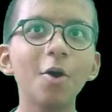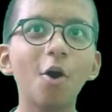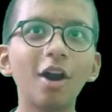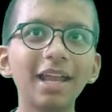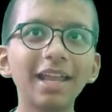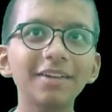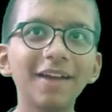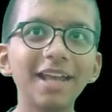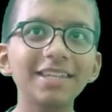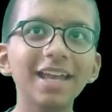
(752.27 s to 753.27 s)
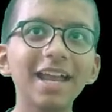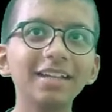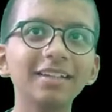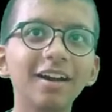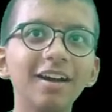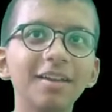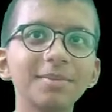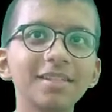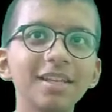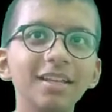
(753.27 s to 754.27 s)
or I can write n
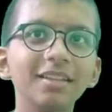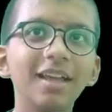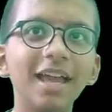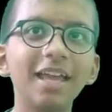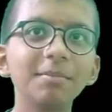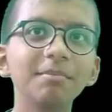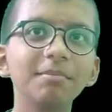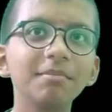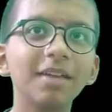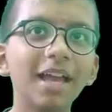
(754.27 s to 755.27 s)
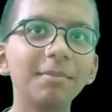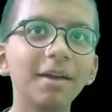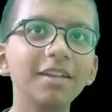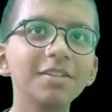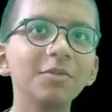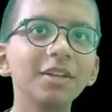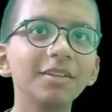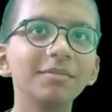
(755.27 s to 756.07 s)
times the n minus 1.